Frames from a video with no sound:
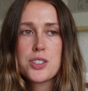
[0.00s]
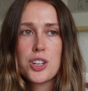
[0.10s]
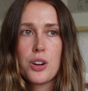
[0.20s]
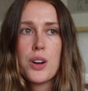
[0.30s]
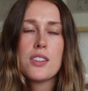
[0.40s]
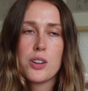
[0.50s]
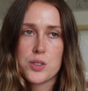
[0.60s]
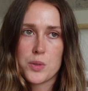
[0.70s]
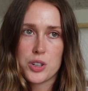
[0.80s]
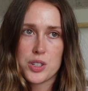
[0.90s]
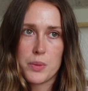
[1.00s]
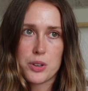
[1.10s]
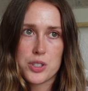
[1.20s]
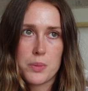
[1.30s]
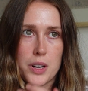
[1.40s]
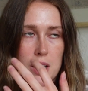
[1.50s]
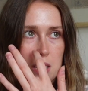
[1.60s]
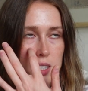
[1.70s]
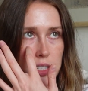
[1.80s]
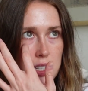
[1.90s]
so those were also poster
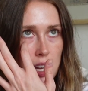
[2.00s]
prints.